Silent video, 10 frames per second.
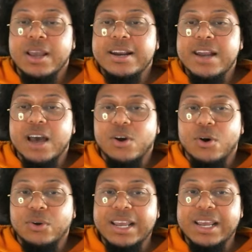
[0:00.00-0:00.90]
not
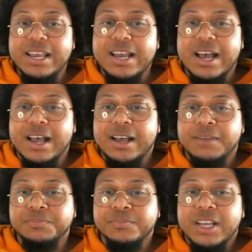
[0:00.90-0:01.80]
only
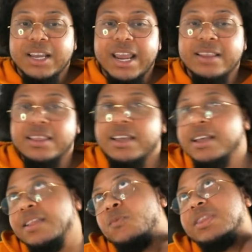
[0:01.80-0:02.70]

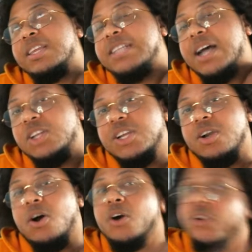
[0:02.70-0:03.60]
with the
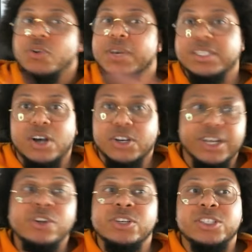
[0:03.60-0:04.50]
dodging, all you're doing is dodging.
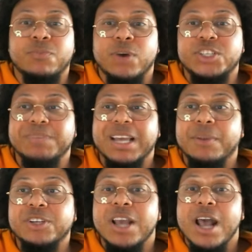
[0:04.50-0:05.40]
You just avoid chip
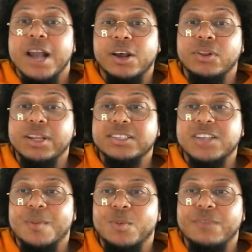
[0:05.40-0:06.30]
damage. Not only does
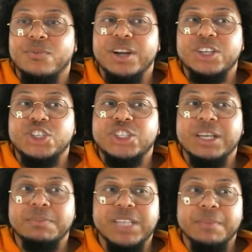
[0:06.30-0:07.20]
Kamui avoid
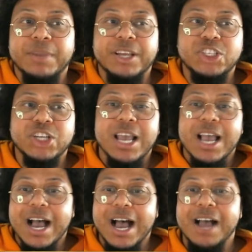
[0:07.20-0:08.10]
chip damage,
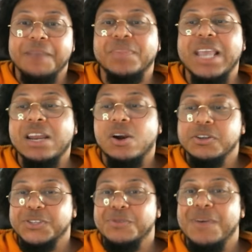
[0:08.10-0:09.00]
it
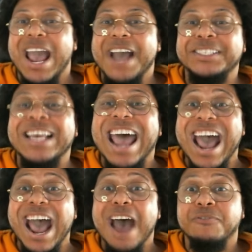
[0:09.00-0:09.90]
also has
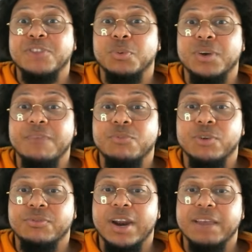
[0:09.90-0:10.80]
half the recovery
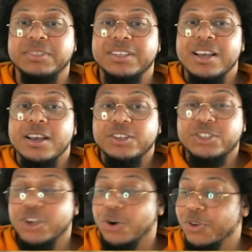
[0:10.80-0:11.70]
frames.
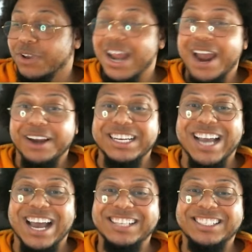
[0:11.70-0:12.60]
So you can actually
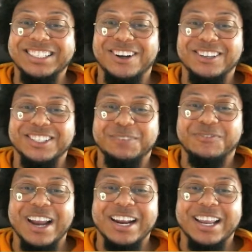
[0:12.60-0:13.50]
kind of start just
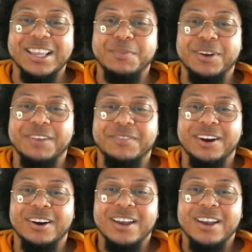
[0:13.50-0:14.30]
fighting in the middle of their